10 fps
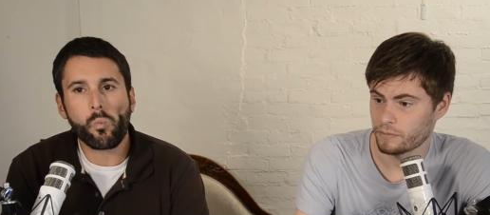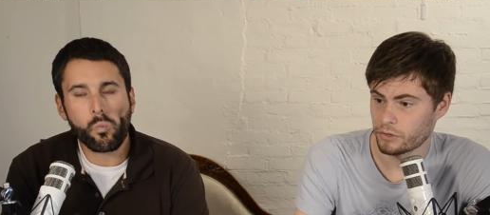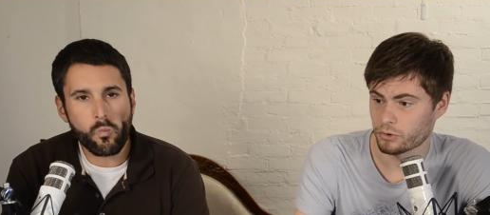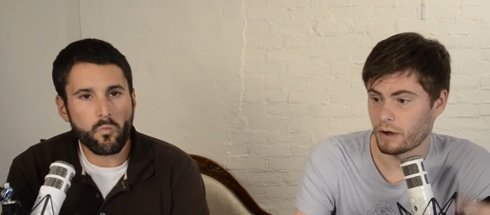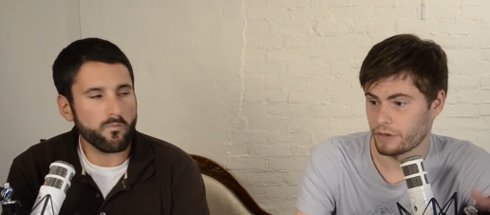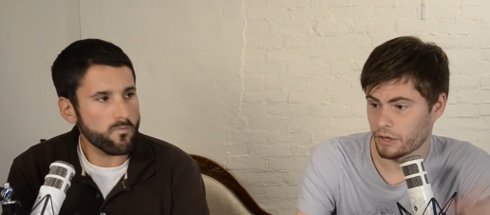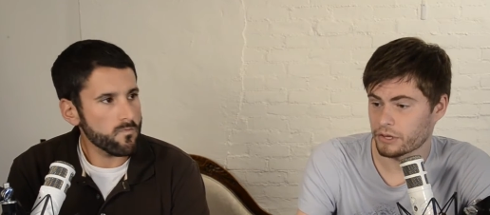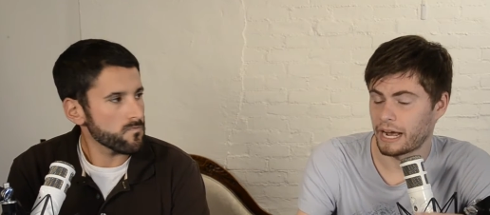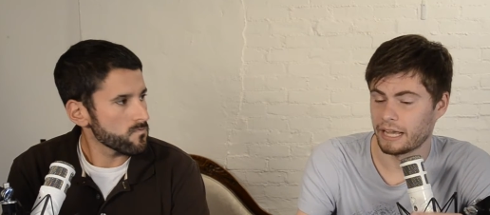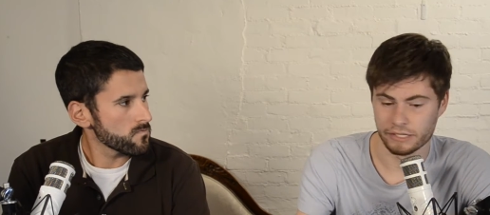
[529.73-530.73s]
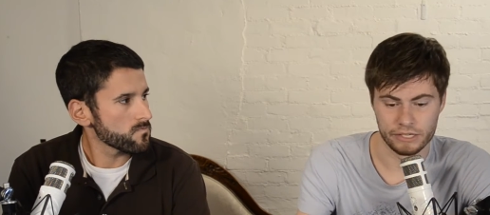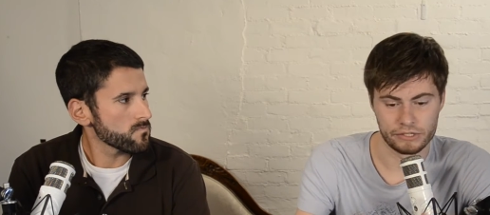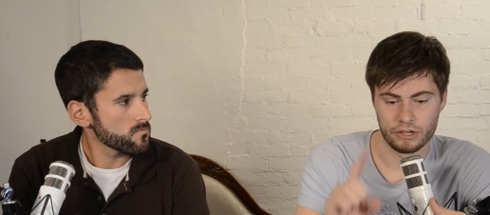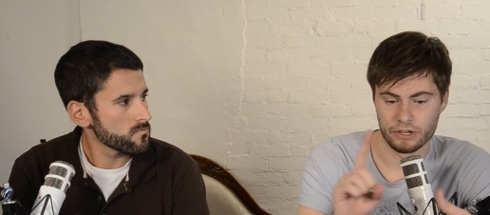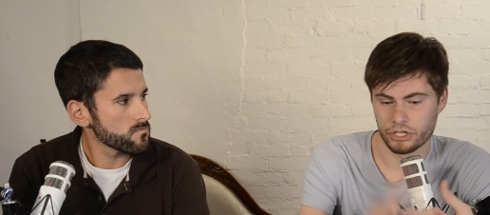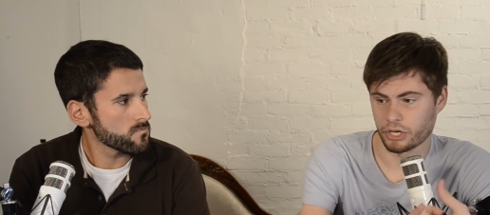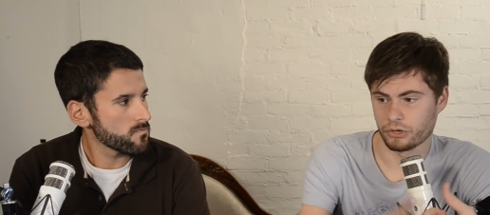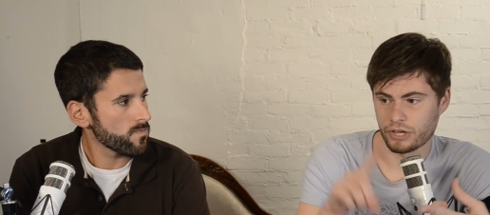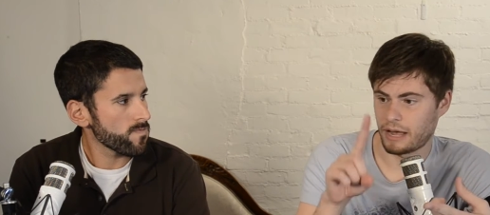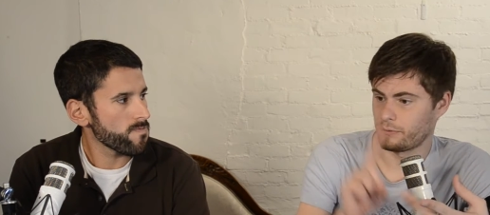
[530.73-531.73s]
Speaker 1: The draw of the other guys is
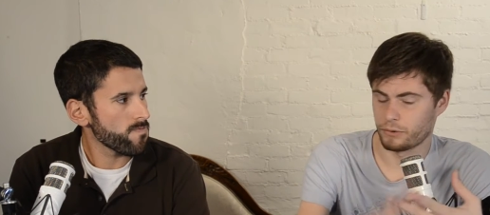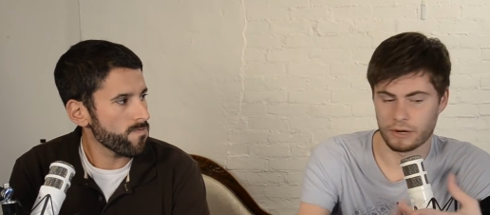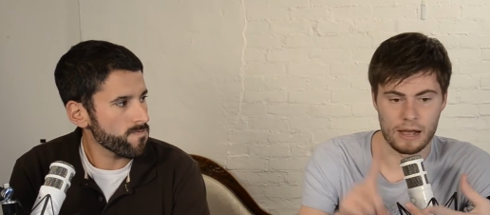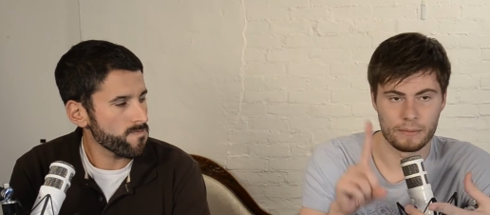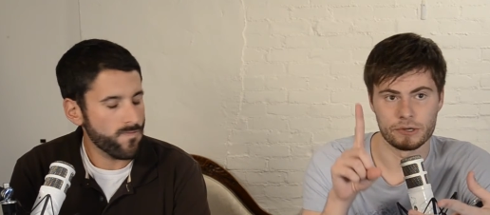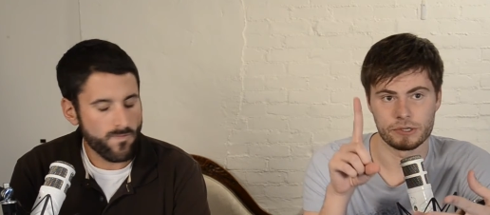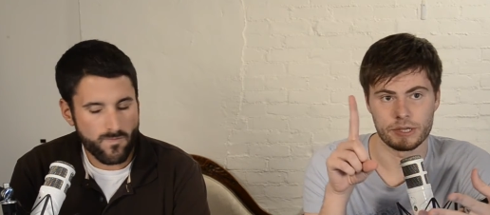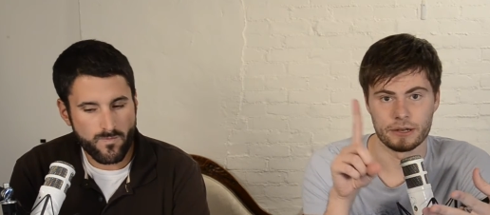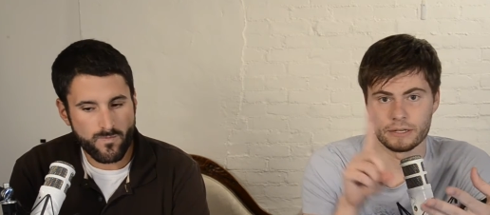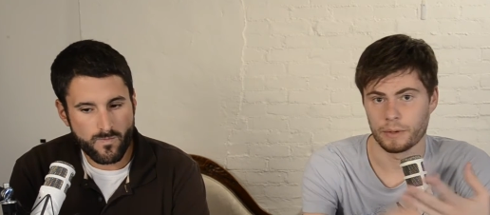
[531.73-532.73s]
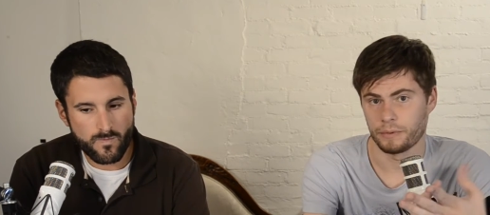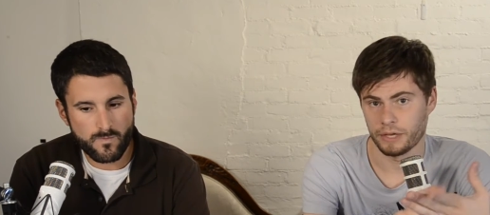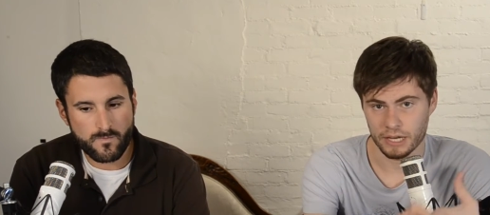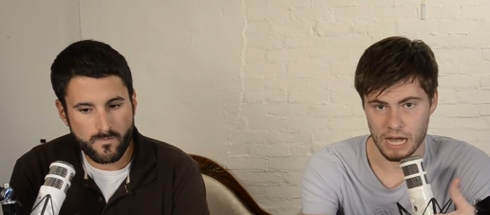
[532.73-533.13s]
Jigoshop, WooCommerce, and WP eCommerce.